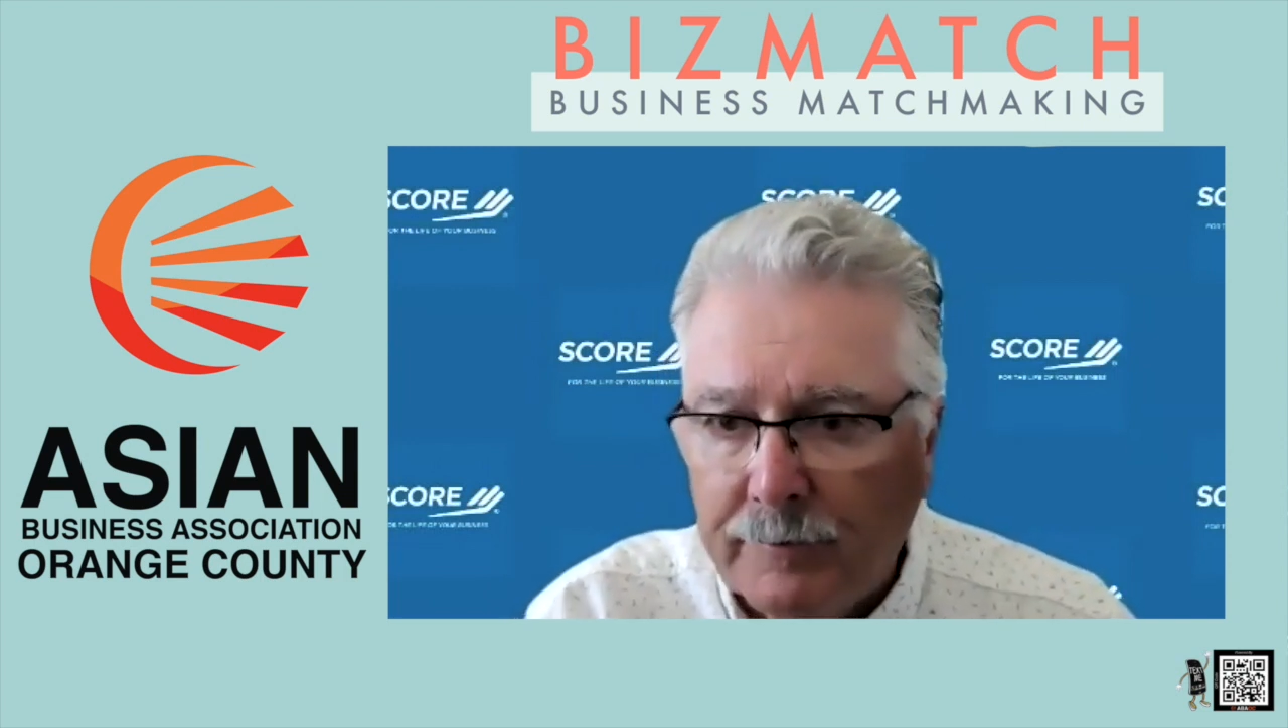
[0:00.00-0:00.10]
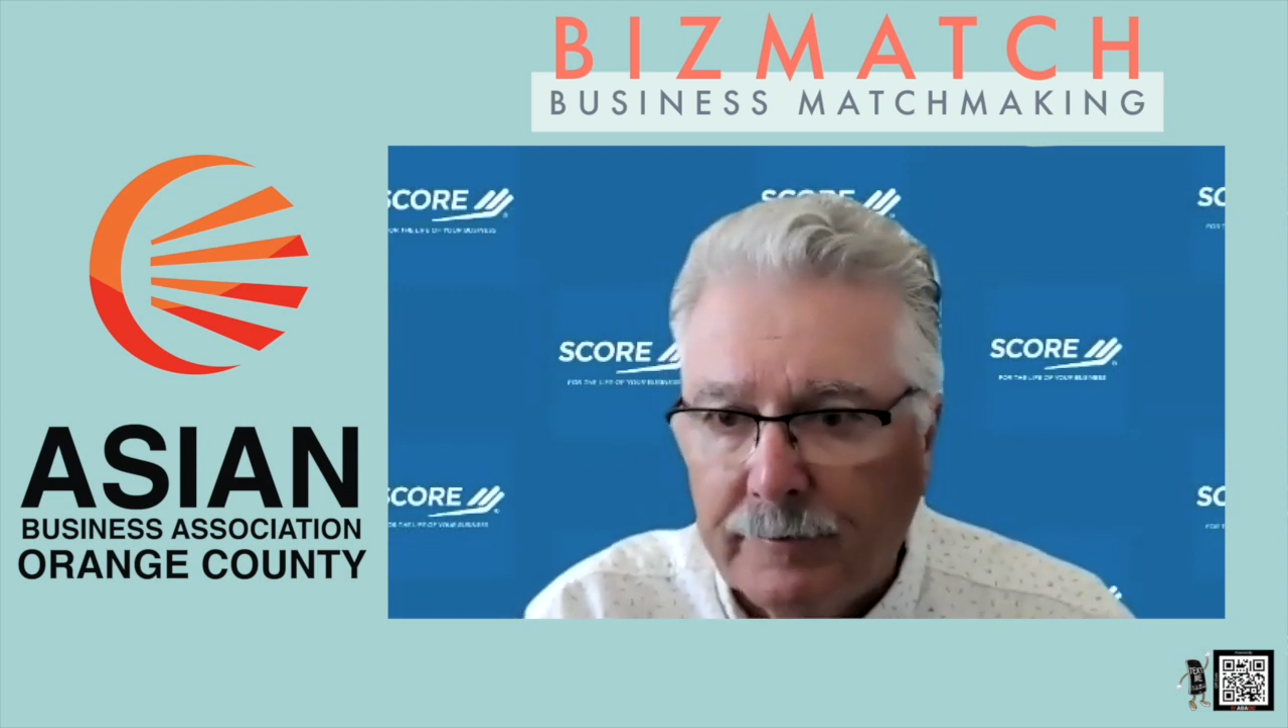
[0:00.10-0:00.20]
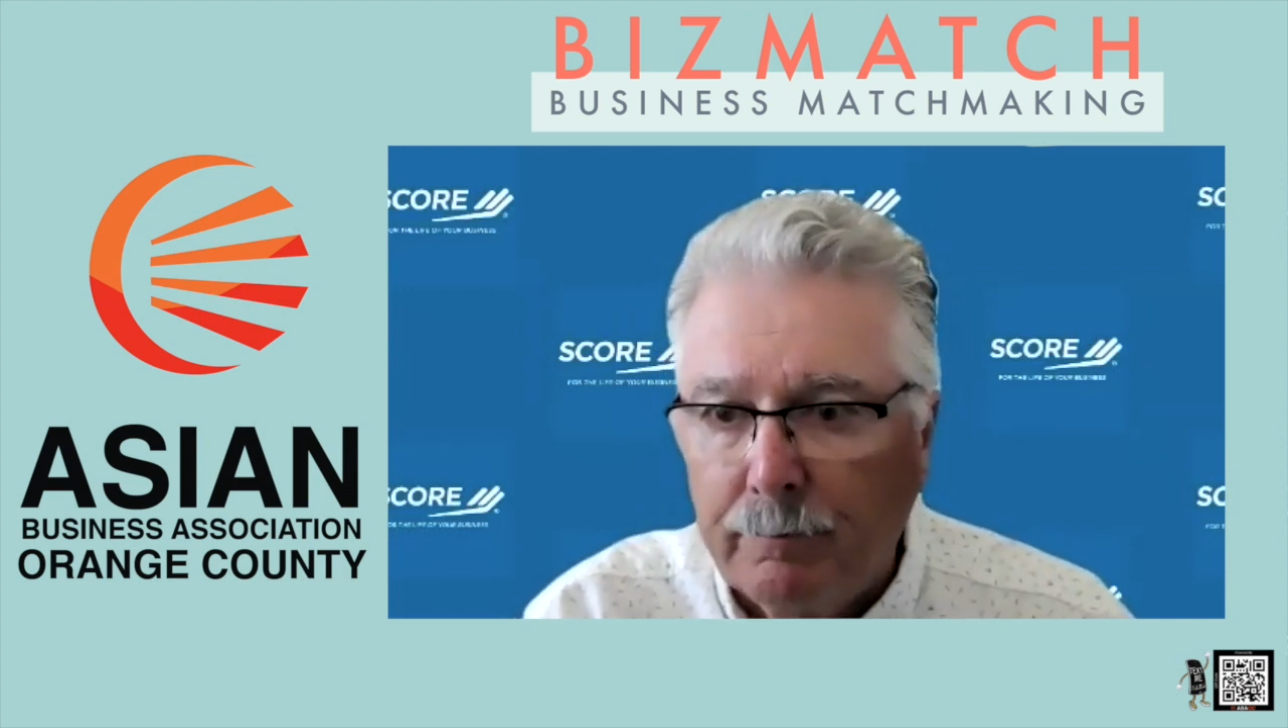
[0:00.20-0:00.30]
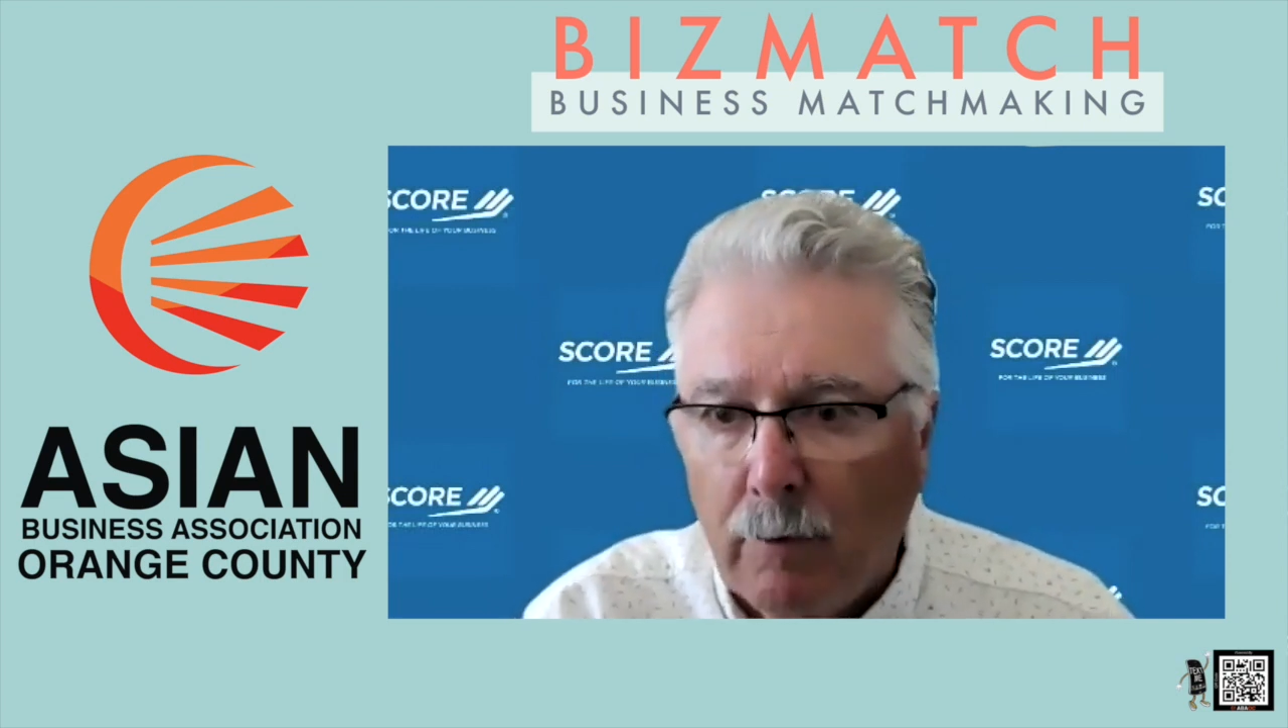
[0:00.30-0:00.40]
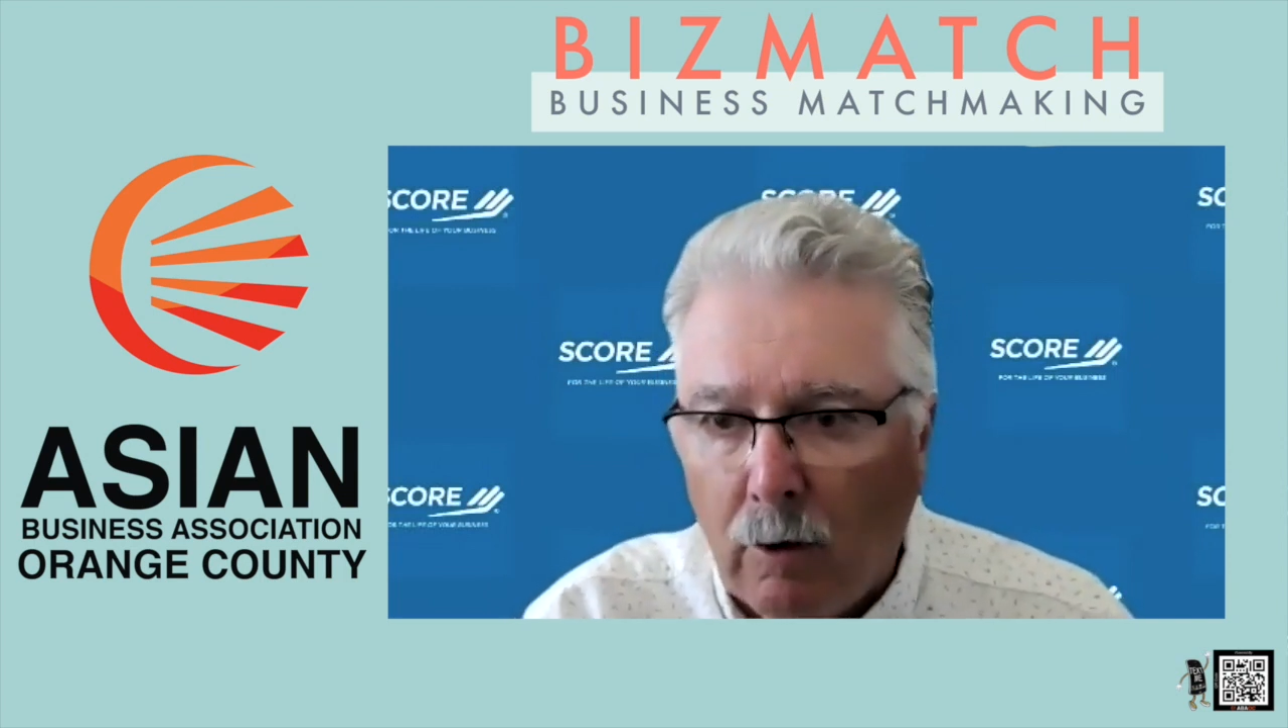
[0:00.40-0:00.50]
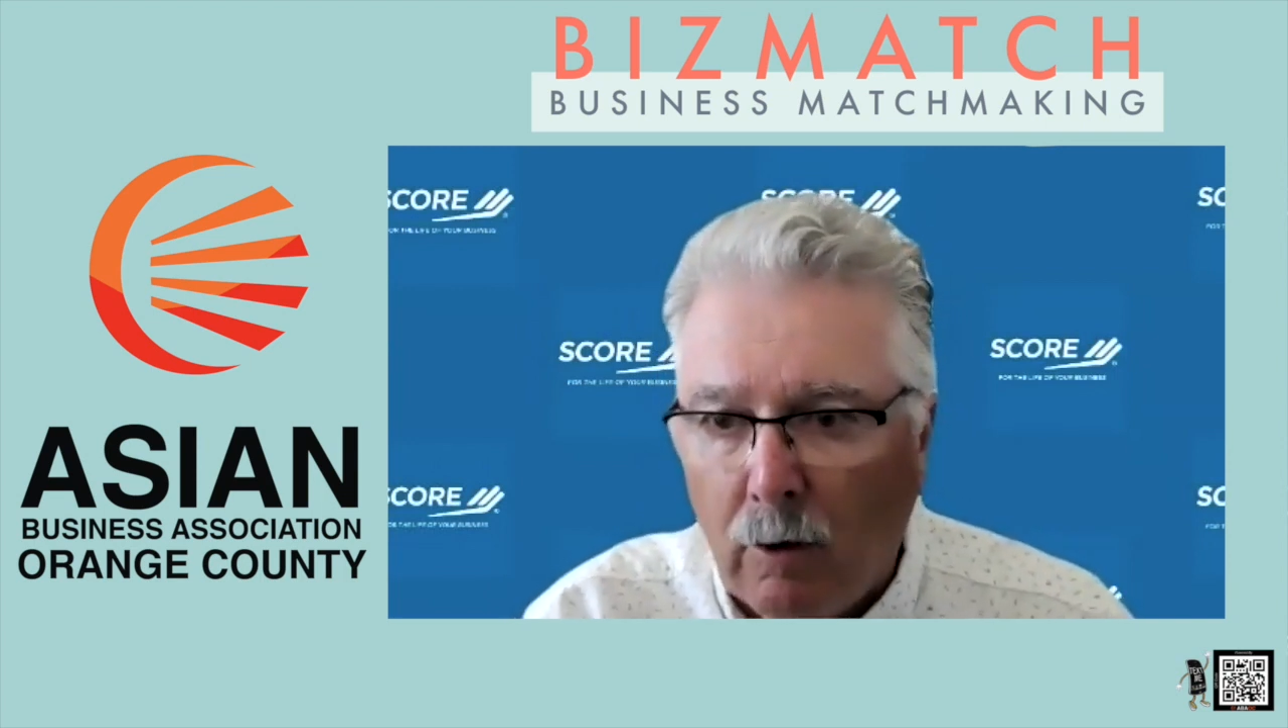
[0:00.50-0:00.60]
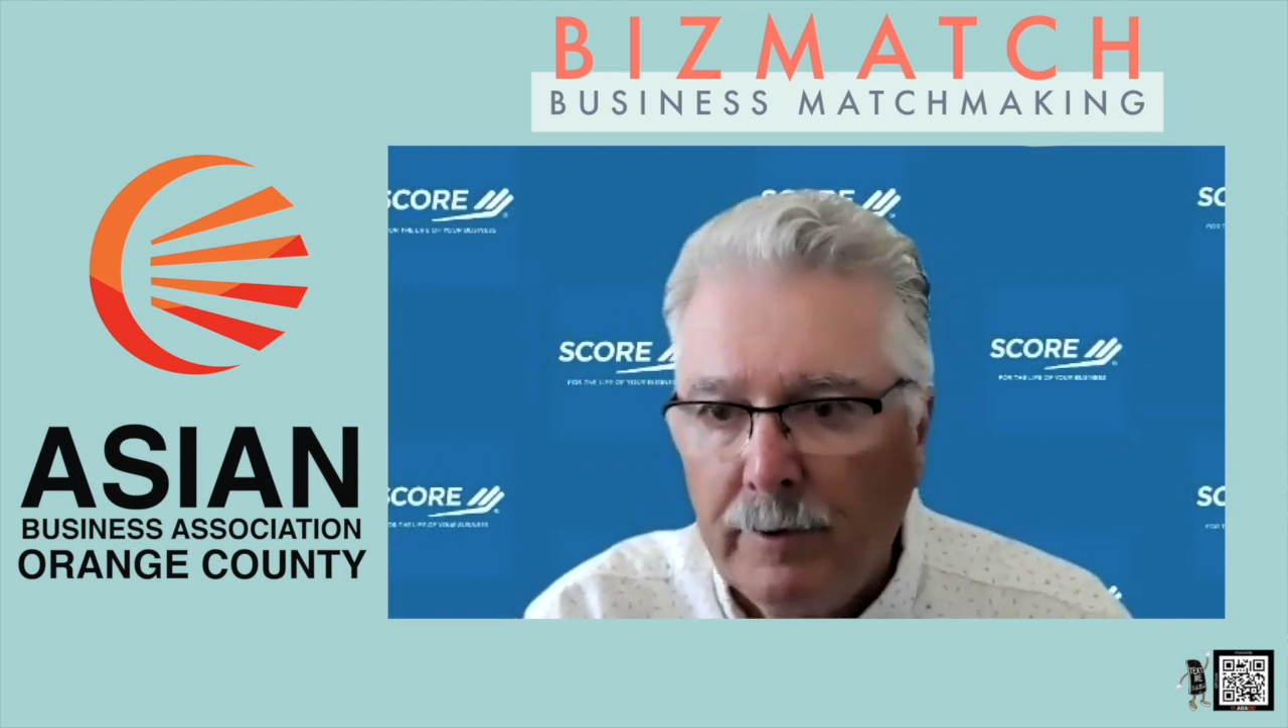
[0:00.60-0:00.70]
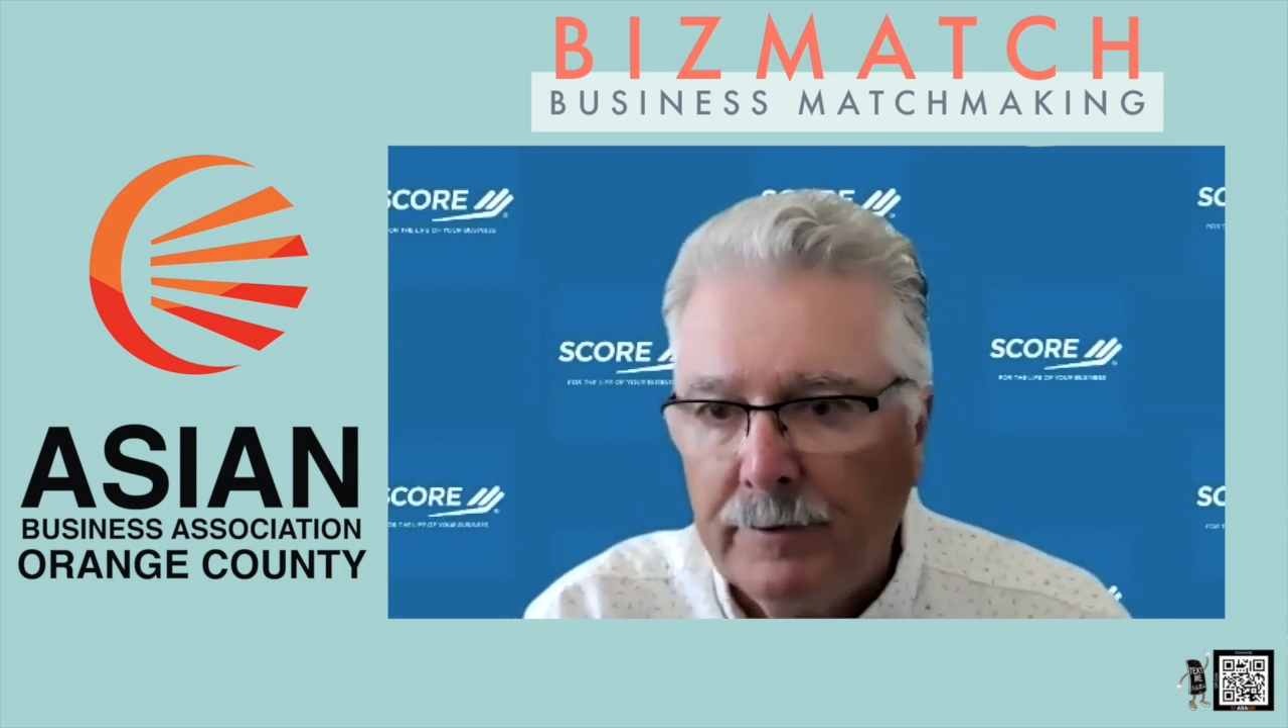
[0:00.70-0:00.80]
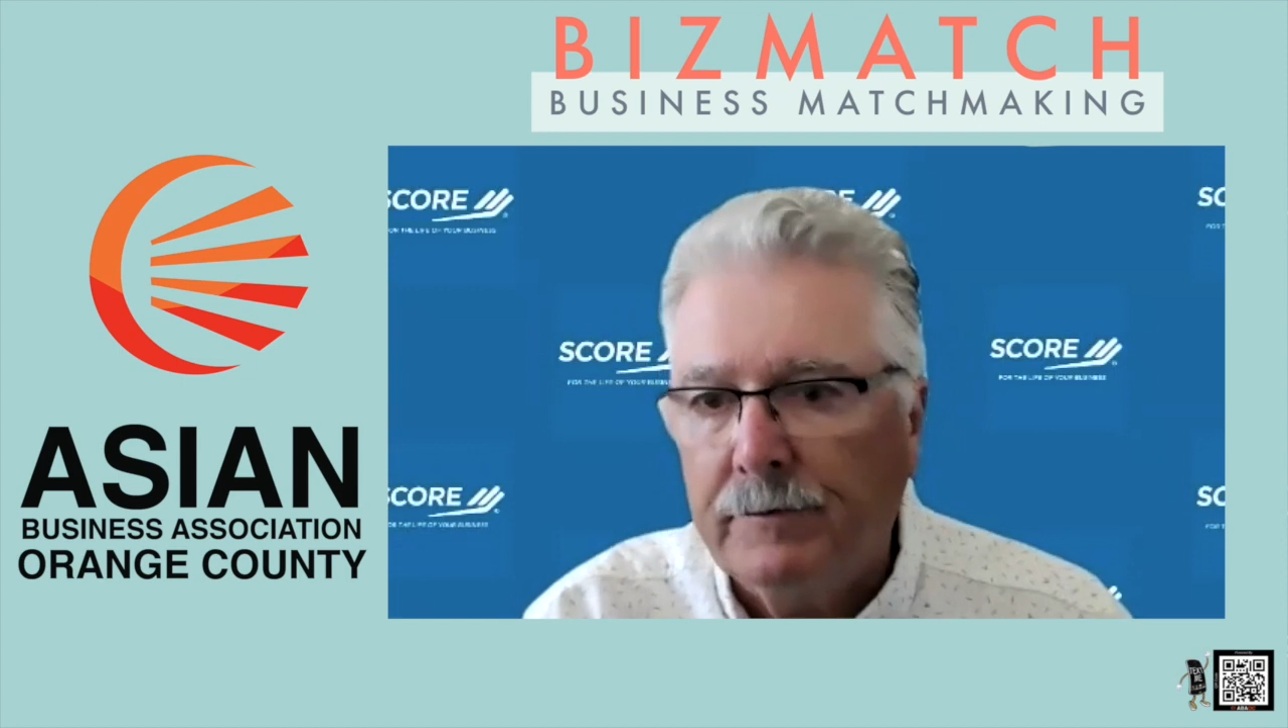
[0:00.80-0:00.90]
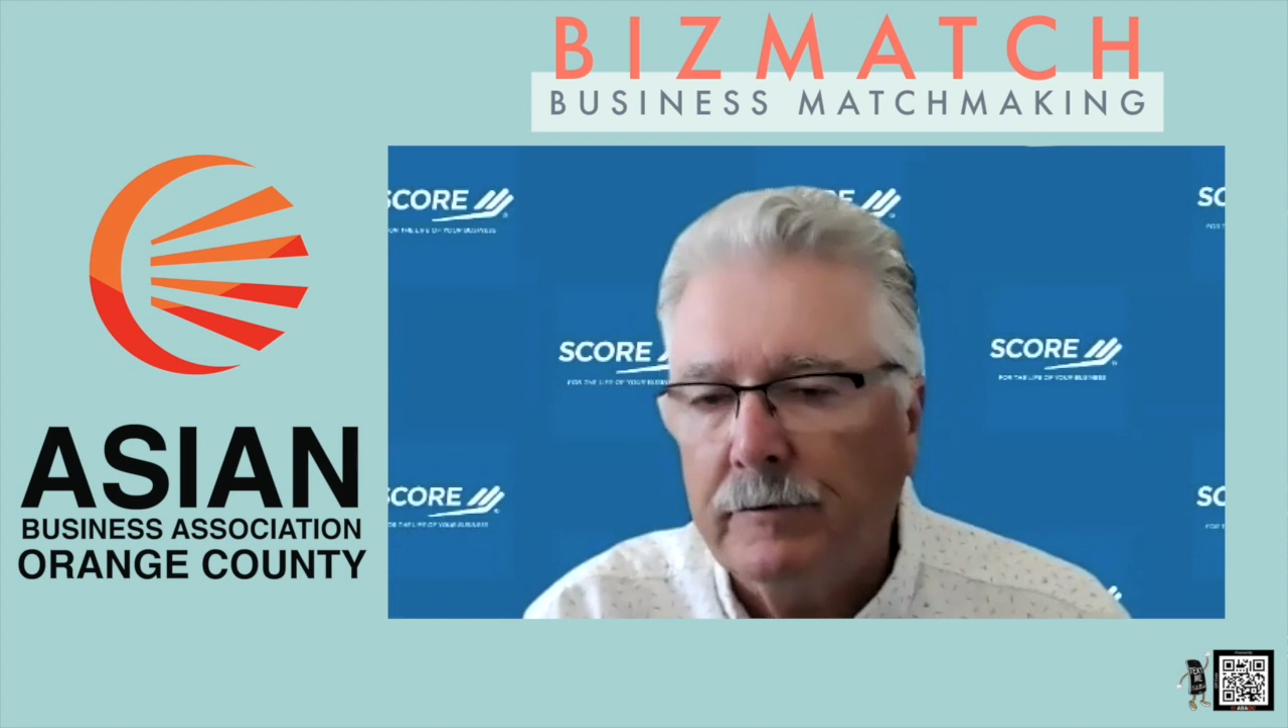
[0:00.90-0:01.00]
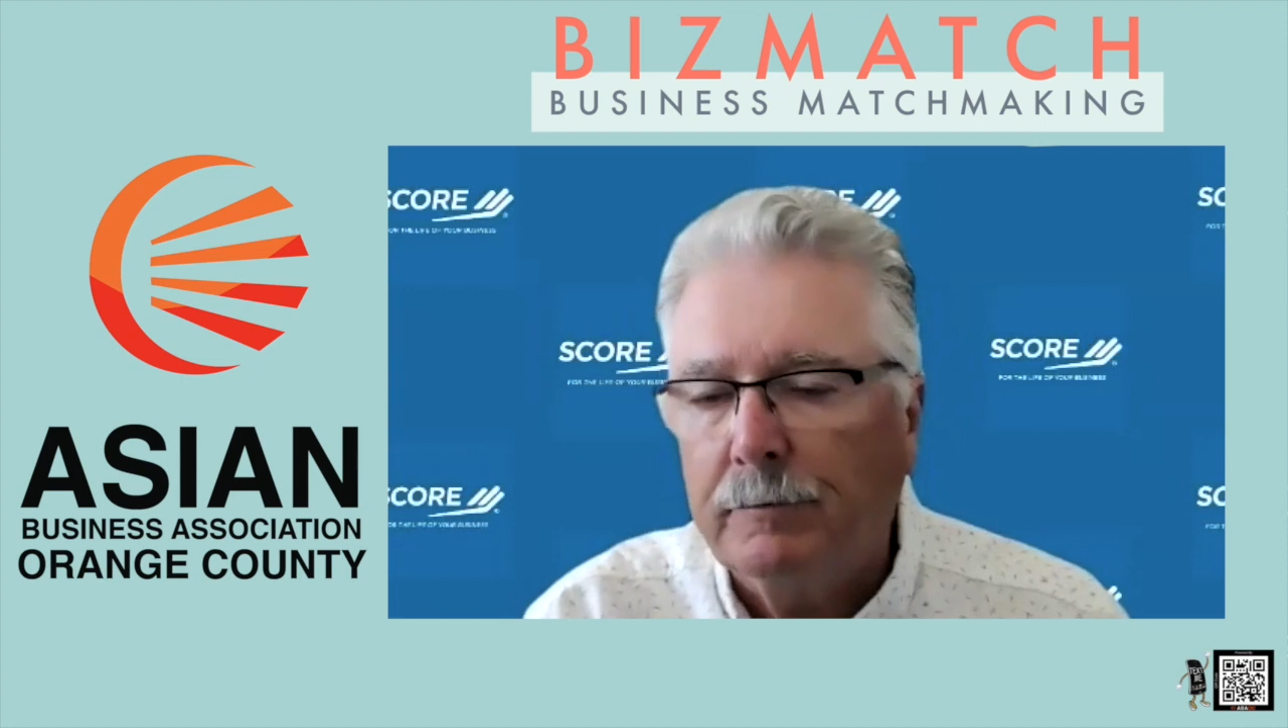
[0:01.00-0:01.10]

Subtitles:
small business